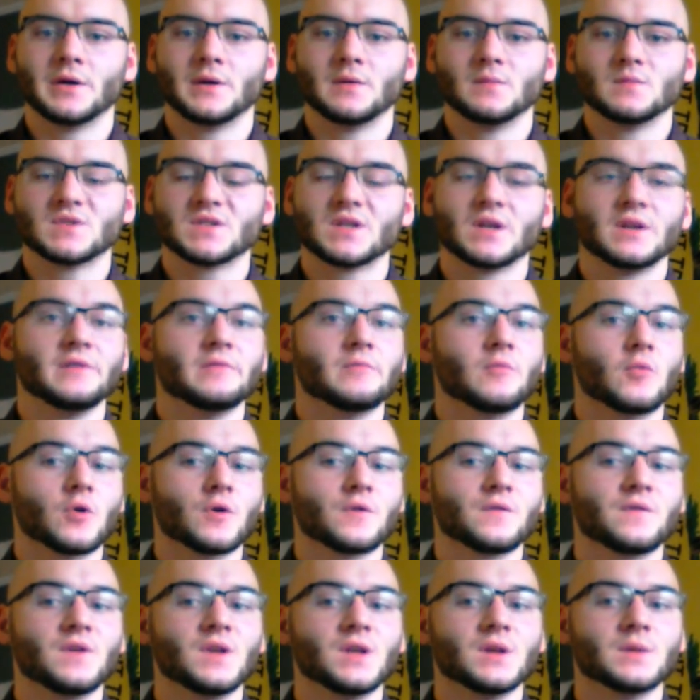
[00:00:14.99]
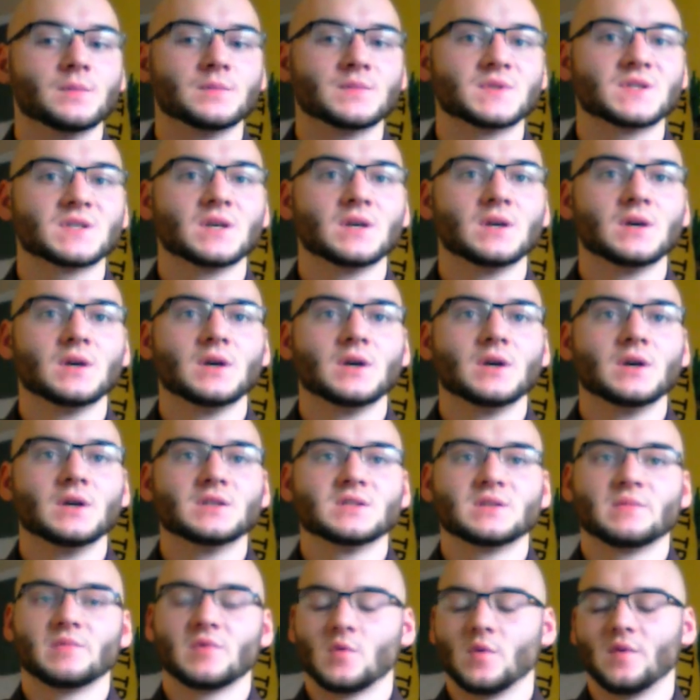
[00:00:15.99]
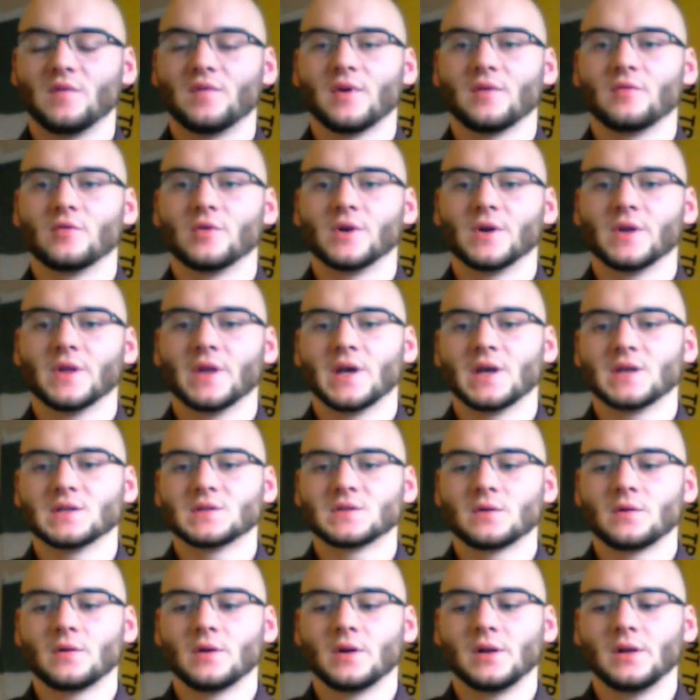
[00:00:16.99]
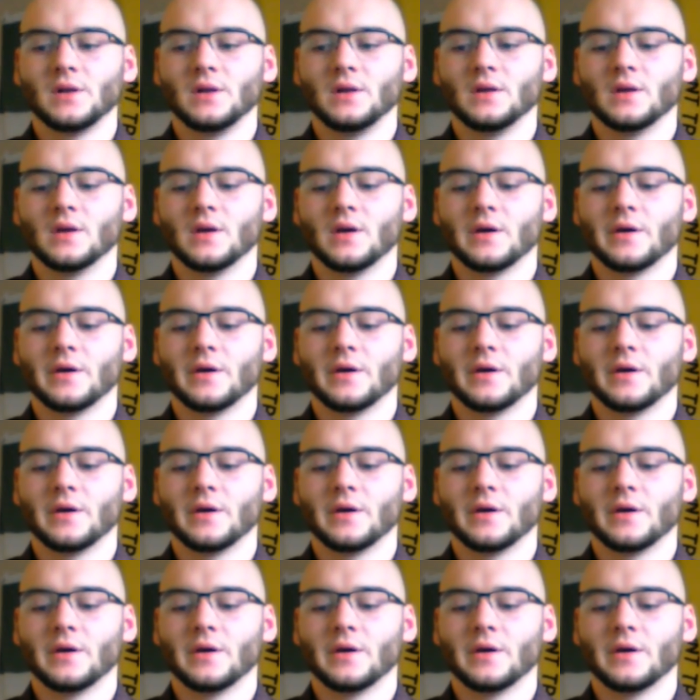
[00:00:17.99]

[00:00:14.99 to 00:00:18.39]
studying morphemes, something we've covered in class already.